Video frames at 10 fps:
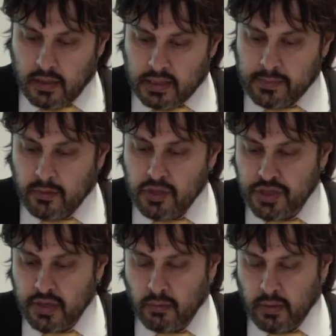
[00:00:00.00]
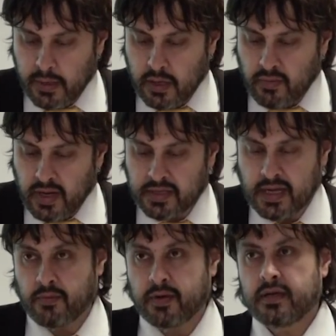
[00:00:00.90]
The most general way we can write
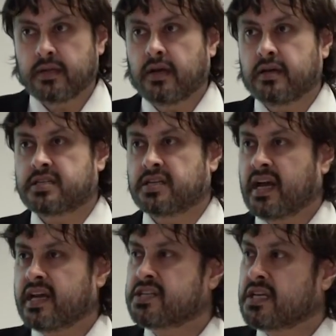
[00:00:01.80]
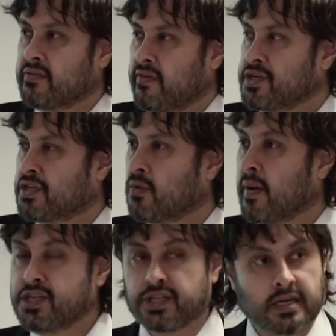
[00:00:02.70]
down a stochastic differential
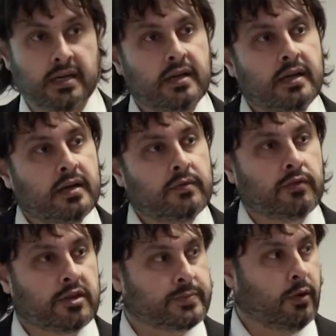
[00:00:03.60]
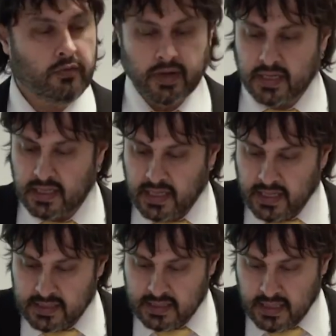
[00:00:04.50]
equation for the spot rate
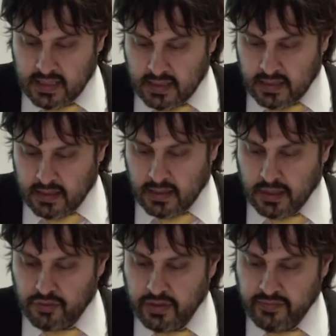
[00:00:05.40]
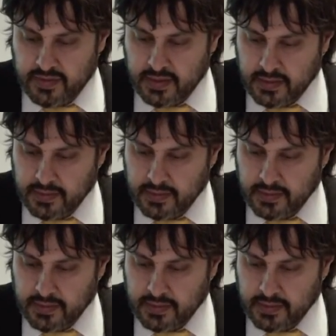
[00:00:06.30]
is a drift